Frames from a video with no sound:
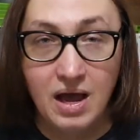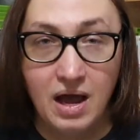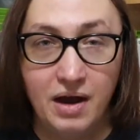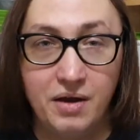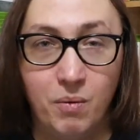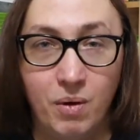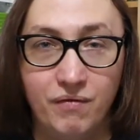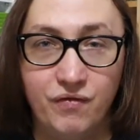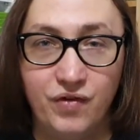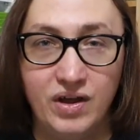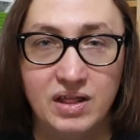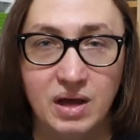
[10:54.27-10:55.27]
And the one
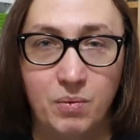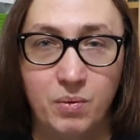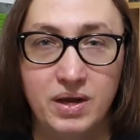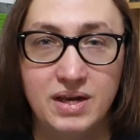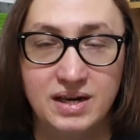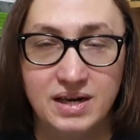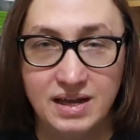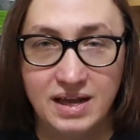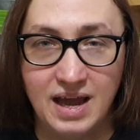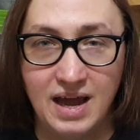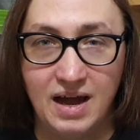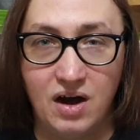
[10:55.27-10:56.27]
thing that we didn't
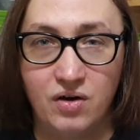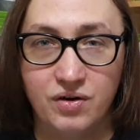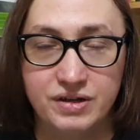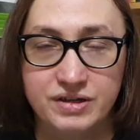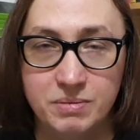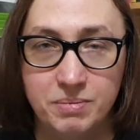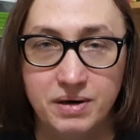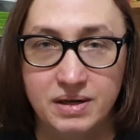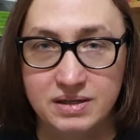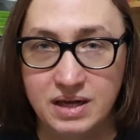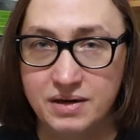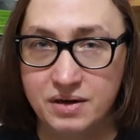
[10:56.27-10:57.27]
get on the Super
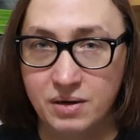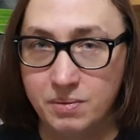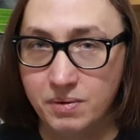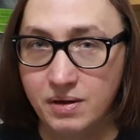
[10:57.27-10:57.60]
Nintendo,